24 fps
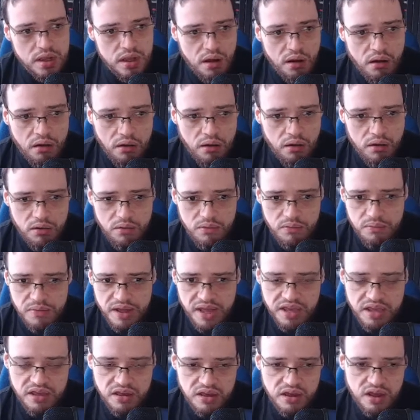Oh
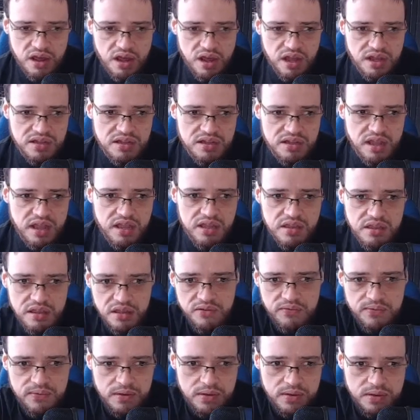my god, the
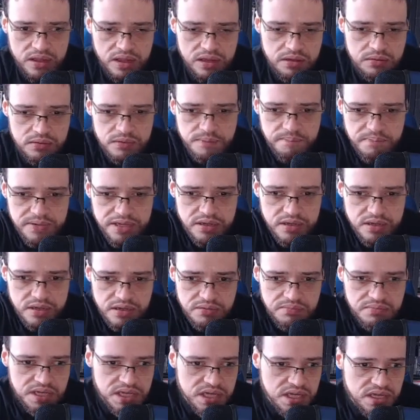evil
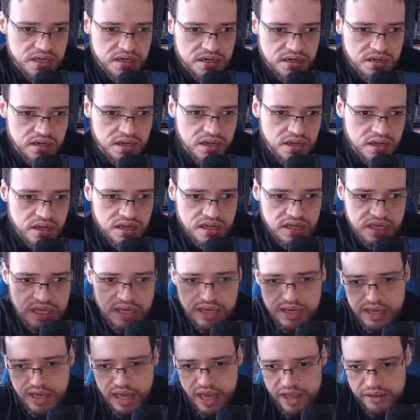European man
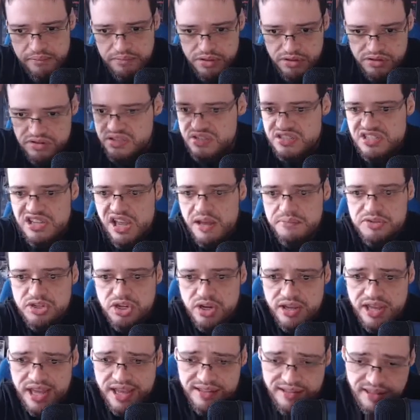came to
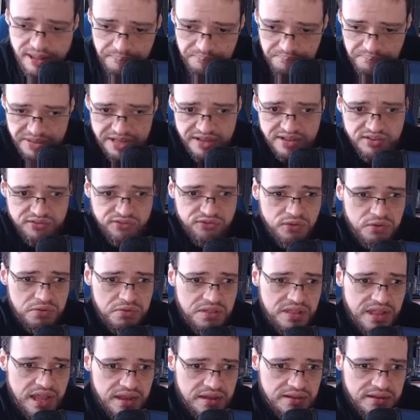subjugate the peaceful
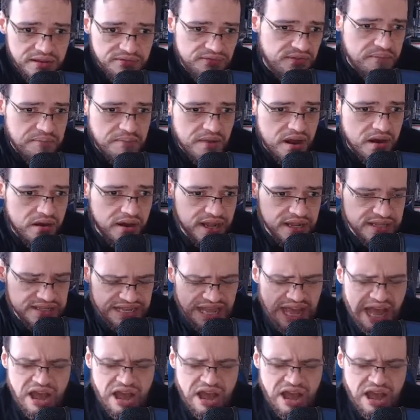Native Americans.